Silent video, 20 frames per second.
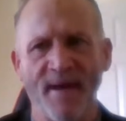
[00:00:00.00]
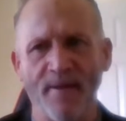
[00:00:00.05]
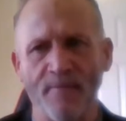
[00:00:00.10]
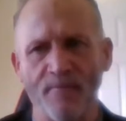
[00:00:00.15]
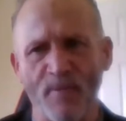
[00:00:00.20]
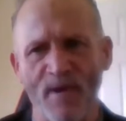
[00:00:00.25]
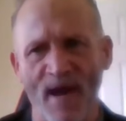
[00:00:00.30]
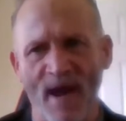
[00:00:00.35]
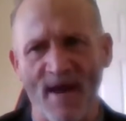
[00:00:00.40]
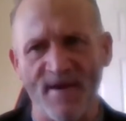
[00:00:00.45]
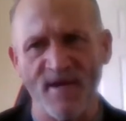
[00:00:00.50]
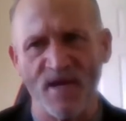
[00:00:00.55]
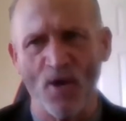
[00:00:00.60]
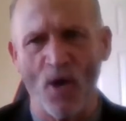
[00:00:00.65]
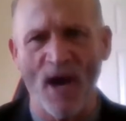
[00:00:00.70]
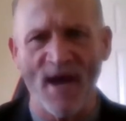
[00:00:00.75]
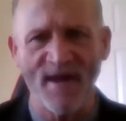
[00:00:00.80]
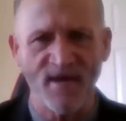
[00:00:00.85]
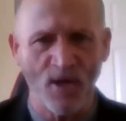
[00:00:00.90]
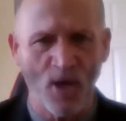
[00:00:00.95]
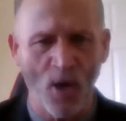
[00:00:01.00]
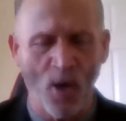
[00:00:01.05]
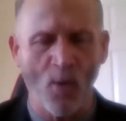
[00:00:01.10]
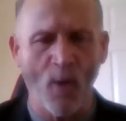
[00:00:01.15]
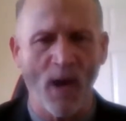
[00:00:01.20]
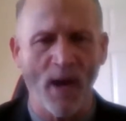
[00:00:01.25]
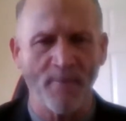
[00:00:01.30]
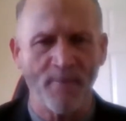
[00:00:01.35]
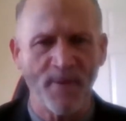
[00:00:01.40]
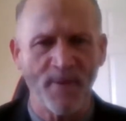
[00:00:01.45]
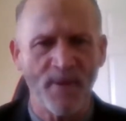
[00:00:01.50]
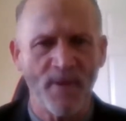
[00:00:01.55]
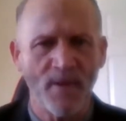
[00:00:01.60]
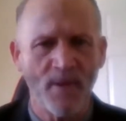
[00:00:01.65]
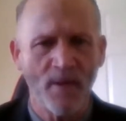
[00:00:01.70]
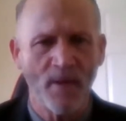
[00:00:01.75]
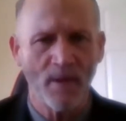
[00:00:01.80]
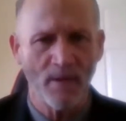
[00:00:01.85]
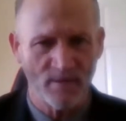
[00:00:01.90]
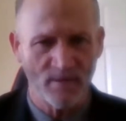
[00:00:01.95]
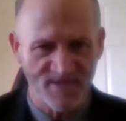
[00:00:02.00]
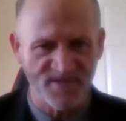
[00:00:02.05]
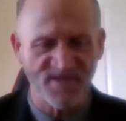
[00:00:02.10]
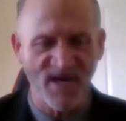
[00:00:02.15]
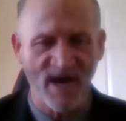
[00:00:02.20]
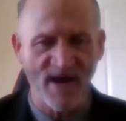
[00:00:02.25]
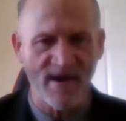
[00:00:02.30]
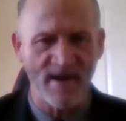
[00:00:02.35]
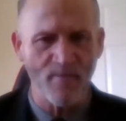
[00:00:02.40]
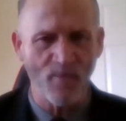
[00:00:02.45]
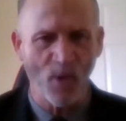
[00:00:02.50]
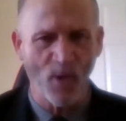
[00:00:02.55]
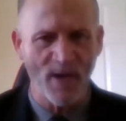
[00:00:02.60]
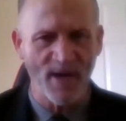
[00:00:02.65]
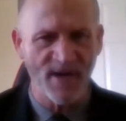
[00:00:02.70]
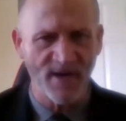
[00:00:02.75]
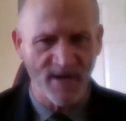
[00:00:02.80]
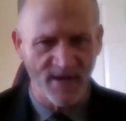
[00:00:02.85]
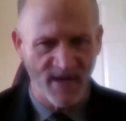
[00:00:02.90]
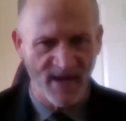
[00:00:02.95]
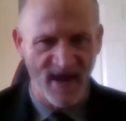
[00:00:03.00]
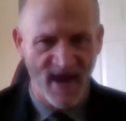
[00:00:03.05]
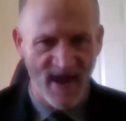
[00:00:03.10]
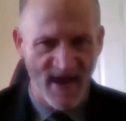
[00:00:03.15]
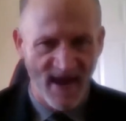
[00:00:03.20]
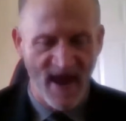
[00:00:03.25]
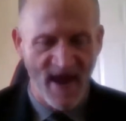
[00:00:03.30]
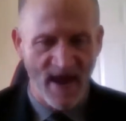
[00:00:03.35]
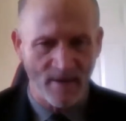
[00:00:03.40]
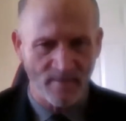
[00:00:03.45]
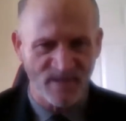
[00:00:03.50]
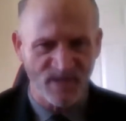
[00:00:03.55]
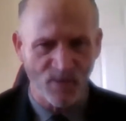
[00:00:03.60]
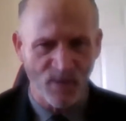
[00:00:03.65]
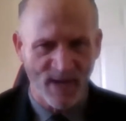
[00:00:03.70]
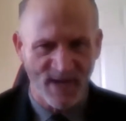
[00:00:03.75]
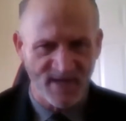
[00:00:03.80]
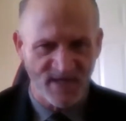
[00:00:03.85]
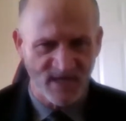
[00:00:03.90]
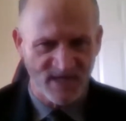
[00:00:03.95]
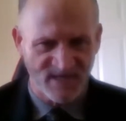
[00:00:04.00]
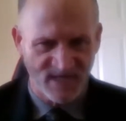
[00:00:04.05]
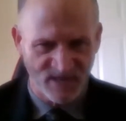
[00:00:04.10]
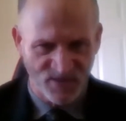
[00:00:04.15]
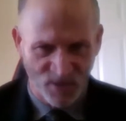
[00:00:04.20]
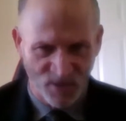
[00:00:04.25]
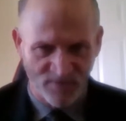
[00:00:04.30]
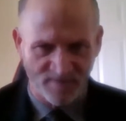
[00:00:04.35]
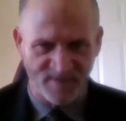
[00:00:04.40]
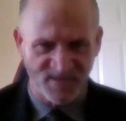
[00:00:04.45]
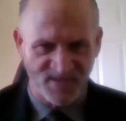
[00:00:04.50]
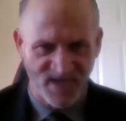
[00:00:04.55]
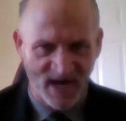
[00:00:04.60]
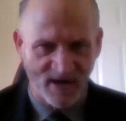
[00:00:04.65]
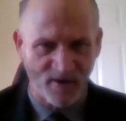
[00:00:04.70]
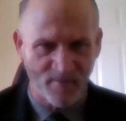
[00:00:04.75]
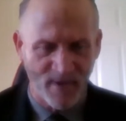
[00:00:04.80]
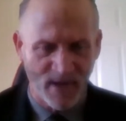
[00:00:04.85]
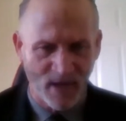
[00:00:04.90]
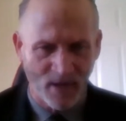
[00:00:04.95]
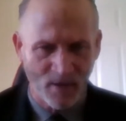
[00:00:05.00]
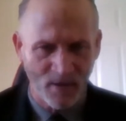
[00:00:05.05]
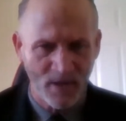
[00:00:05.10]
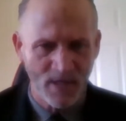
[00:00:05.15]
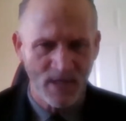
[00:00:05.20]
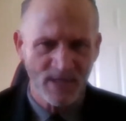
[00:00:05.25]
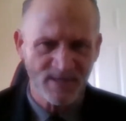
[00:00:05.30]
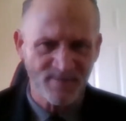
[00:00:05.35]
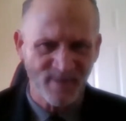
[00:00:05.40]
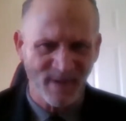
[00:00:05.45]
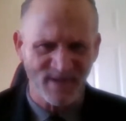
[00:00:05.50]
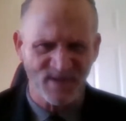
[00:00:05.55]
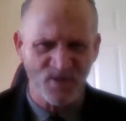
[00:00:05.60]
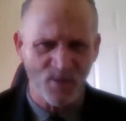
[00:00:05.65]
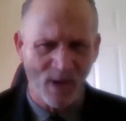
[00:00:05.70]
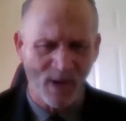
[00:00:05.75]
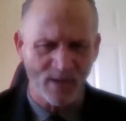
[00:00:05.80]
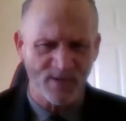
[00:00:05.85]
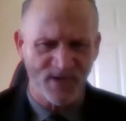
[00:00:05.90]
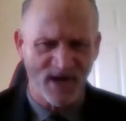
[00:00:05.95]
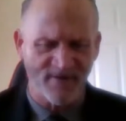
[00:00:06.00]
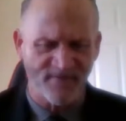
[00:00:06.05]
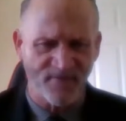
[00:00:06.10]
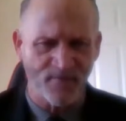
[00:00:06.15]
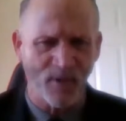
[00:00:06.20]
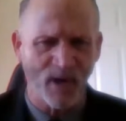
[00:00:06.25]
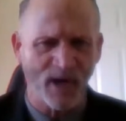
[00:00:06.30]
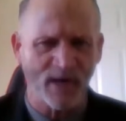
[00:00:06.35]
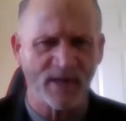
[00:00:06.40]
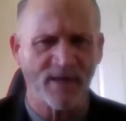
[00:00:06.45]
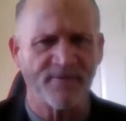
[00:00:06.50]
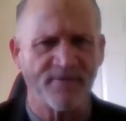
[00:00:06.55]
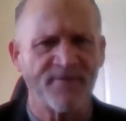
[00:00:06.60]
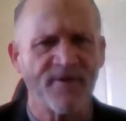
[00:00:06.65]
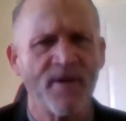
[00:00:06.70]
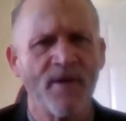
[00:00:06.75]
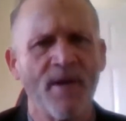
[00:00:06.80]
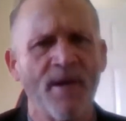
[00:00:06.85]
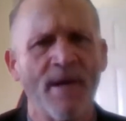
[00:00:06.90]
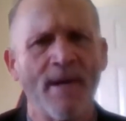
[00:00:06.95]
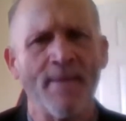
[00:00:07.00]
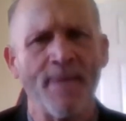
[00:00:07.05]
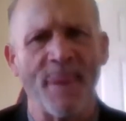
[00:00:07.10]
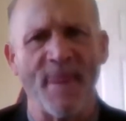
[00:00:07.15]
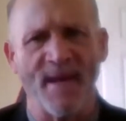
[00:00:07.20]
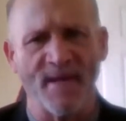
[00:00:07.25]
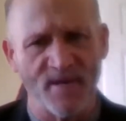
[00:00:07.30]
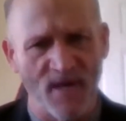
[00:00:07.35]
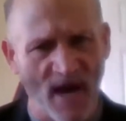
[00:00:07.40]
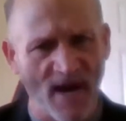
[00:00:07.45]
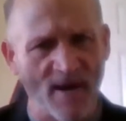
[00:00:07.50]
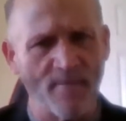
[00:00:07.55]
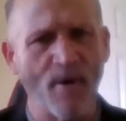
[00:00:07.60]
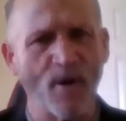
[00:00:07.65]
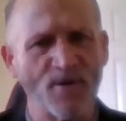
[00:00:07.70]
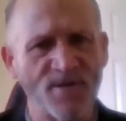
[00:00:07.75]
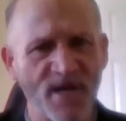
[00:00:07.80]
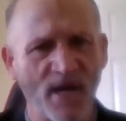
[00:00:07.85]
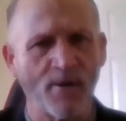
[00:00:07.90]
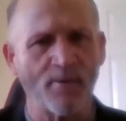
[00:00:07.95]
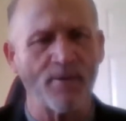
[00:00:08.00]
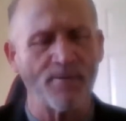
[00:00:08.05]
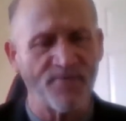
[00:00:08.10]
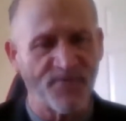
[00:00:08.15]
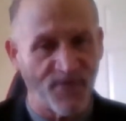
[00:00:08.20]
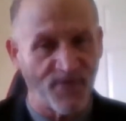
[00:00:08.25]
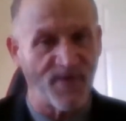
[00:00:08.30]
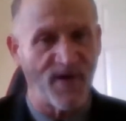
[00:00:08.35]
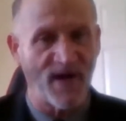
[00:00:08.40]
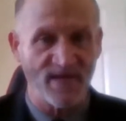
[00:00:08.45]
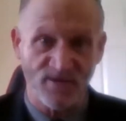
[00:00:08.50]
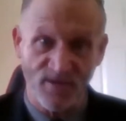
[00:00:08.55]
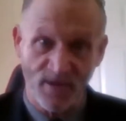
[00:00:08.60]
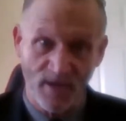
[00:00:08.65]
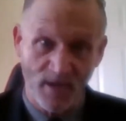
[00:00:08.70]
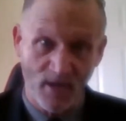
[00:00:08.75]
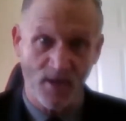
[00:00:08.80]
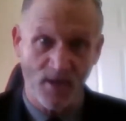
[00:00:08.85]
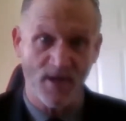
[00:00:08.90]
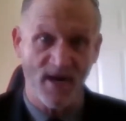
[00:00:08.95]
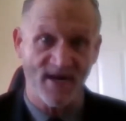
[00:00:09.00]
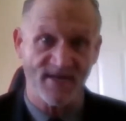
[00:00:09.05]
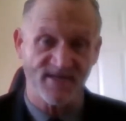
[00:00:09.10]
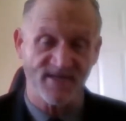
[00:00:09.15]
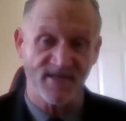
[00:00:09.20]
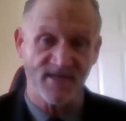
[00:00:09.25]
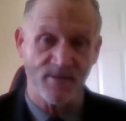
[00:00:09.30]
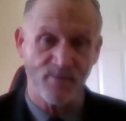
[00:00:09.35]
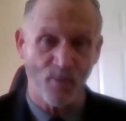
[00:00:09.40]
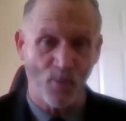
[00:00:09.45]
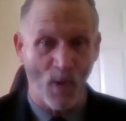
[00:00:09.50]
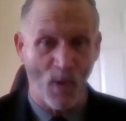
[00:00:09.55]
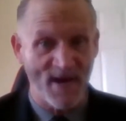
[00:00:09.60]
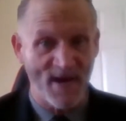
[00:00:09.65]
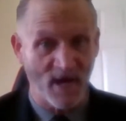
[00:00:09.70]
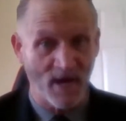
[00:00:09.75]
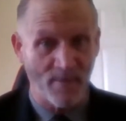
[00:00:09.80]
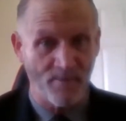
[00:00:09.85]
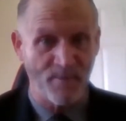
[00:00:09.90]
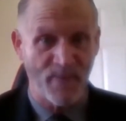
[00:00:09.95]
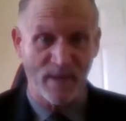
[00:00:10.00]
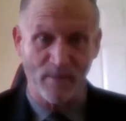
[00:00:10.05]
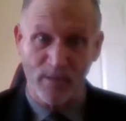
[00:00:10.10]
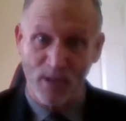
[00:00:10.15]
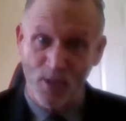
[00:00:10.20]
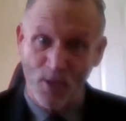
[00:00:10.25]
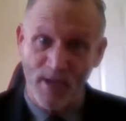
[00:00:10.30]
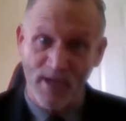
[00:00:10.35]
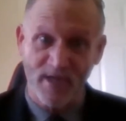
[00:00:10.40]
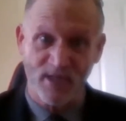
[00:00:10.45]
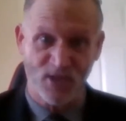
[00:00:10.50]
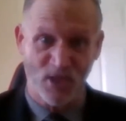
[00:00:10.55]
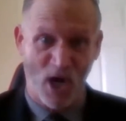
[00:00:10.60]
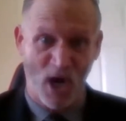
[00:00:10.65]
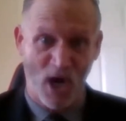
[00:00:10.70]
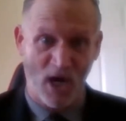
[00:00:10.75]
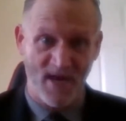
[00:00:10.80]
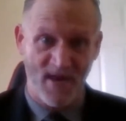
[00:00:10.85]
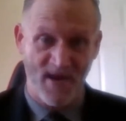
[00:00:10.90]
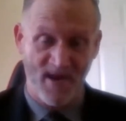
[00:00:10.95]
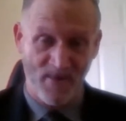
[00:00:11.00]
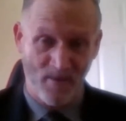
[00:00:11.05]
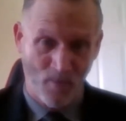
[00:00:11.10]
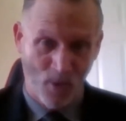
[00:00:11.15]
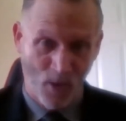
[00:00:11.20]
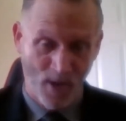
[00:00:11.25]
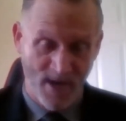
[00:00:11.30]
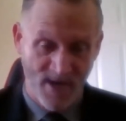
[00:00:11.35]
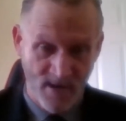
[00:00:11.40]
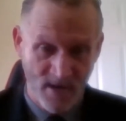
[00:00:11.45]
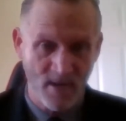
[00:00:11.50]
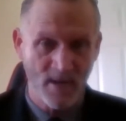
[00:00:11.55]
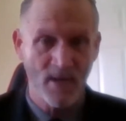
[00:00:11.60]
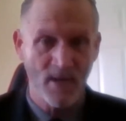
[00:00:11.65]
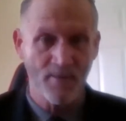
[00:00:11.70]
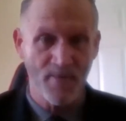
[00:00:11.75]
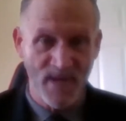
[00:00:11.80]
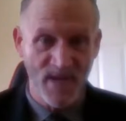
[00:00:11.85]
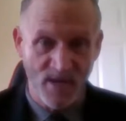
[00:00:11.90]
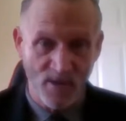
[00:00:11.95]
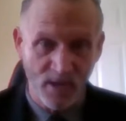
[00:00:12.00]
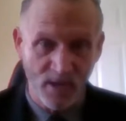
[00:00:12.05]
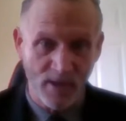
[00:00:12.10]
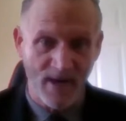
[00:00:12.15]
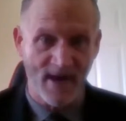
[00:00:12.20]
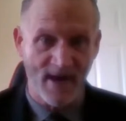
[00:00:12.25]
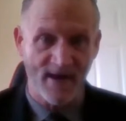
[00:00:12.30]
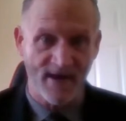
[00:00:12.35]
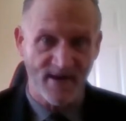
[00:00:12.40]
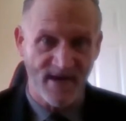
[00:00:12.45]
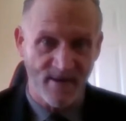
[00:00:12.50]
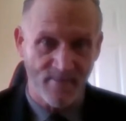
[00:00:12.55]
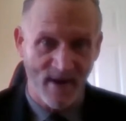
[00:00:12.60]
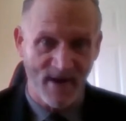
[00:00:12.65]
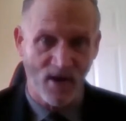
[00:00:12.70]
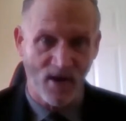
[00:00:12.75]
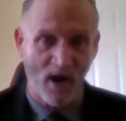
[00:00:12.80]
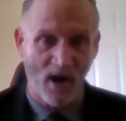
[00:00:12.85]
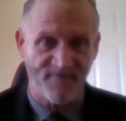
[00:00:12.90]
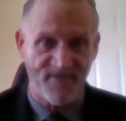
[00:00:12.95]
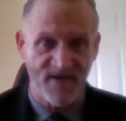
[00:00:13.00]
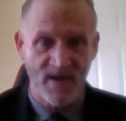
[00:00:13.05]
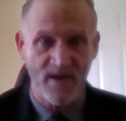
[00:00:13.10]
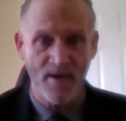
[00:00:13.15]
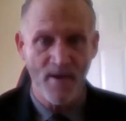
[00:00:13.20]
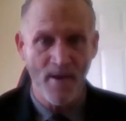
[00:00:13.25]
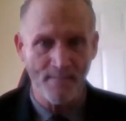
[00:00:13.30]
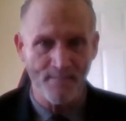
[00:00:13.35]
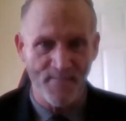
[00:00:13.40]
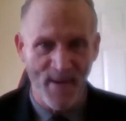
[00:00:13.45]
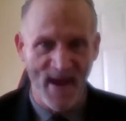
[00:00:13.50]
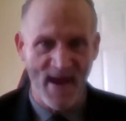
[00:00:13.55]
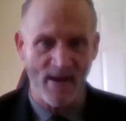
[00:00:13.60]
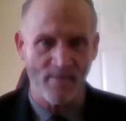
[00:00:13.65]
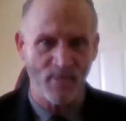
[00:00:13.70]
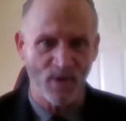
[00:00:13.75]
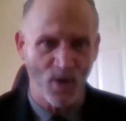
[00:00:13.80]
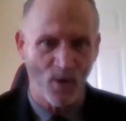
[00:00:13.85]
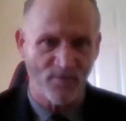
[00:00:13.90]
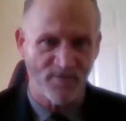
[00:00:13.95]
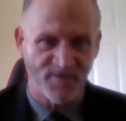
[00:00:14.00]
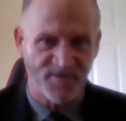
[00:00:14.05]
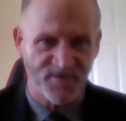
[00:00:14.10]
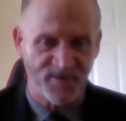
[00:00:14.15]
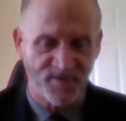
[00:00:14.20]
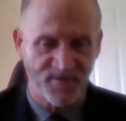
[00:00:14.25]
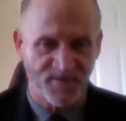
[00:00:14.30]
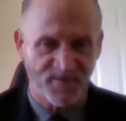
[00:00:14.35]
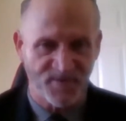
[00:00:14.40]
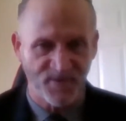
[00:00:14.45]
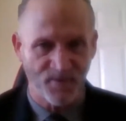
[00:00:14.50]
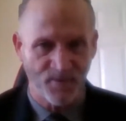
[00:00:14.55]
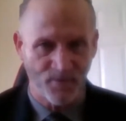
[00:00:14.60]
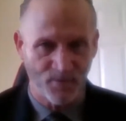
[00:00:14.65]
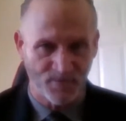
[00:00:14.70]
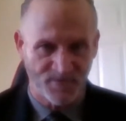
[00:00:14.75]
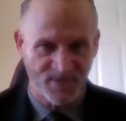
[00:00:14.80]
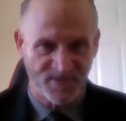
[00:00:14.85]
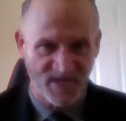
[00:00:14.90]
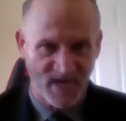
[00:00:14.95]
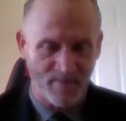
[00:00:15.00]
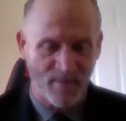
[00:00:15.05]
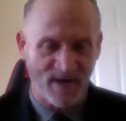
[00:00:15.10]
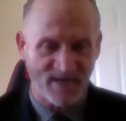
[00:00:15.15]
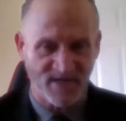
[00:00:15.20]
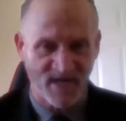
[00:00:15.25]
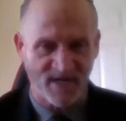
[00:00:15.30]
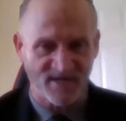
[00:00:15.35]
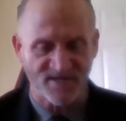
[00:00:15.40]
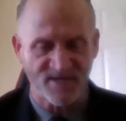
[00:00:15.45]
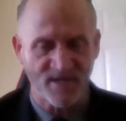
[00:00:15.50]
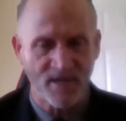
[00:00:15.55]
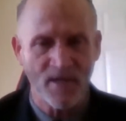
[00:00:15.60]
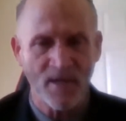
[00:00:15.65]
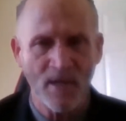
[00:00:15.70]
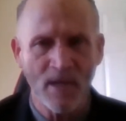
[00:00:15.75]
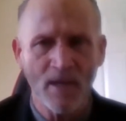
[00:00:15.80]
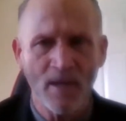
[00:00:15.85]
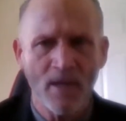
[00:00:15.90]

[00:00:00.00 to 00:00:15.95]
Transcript: And I had to go up. It was a Saturday morning at 8 a.m. So what I did is I drove to Sacramento. It's about a 2-hour drive from where I live, and got a motel room for the night, so I get a good night's sleep, wake up, be able to go get a jog in the morning, be clear-headed to get my coffee, bam, go over to take my test.